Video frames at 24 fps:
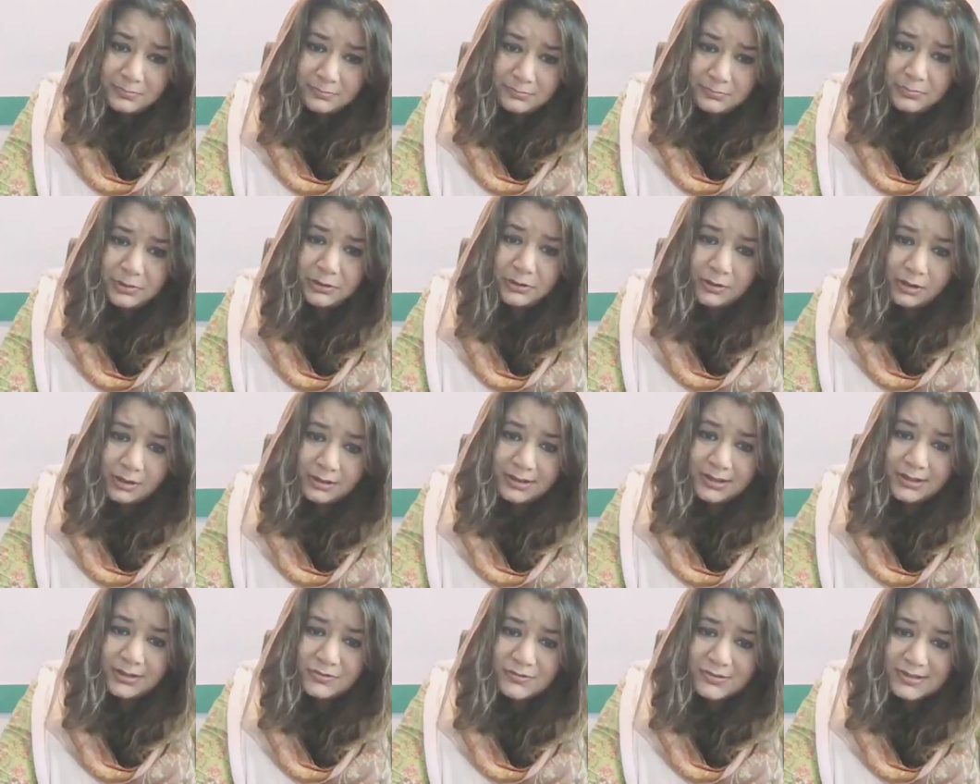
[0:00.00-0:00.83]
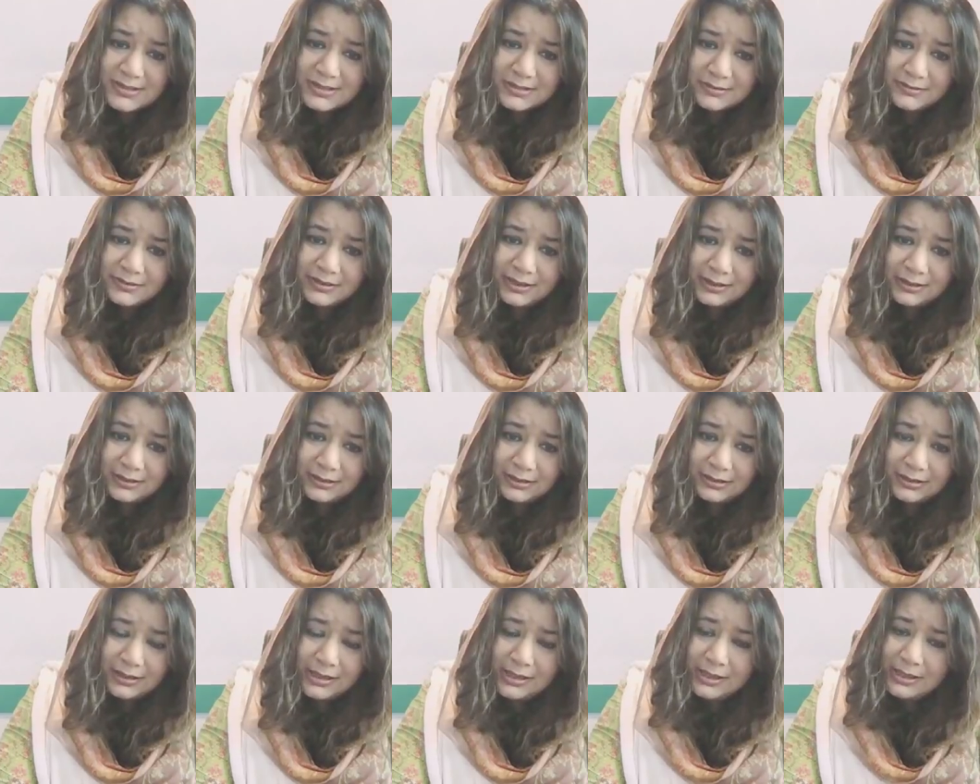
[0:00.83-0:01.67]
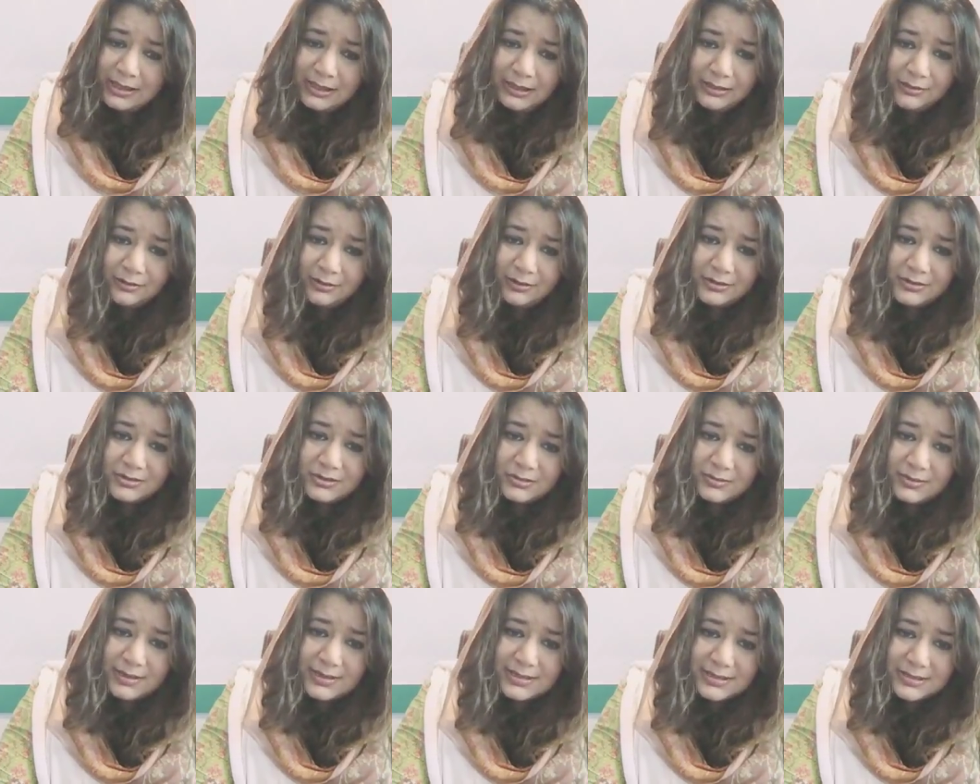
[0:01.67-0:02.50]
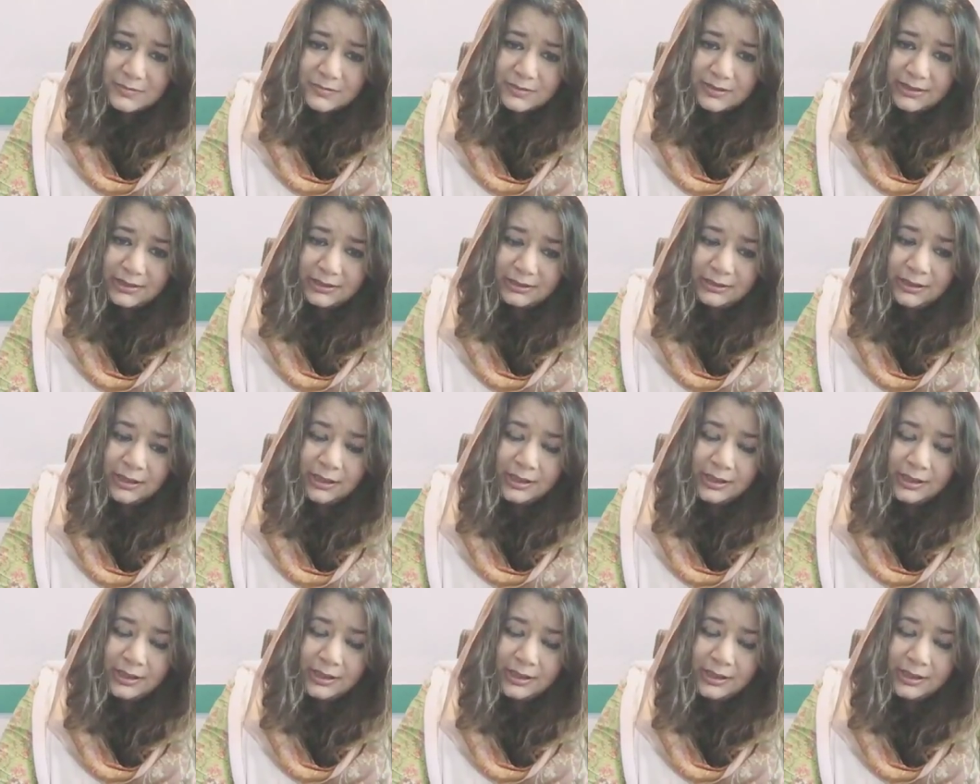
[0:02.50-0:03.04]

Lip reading: belonging to Syria and not to Israel.